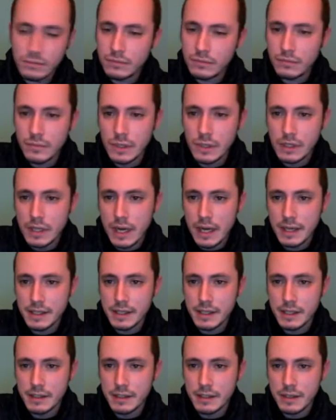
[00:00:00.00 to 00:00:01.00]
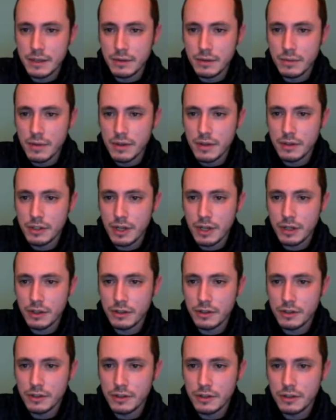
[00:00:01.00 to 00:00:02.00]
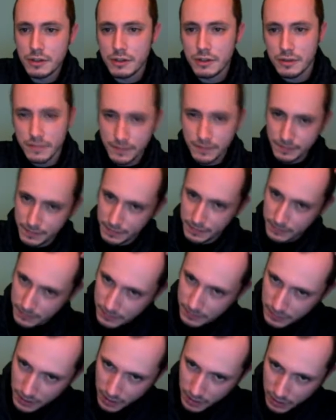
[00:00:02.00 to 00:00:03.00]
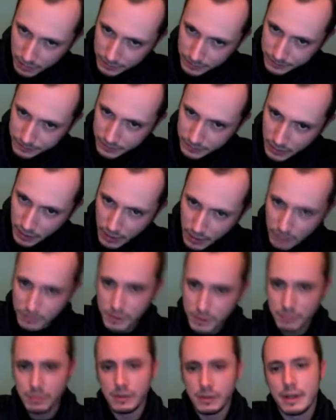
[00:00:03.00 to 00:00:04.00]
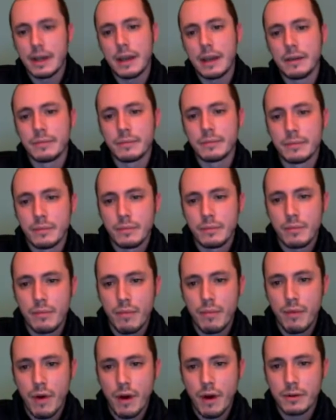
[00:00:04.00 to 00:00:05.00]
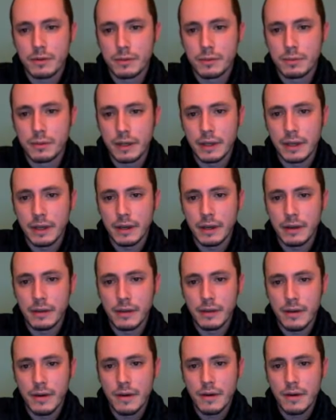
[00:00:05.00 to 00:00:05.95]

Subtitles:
Let us continue with challenges. Now, whom to play prior to playing Killer?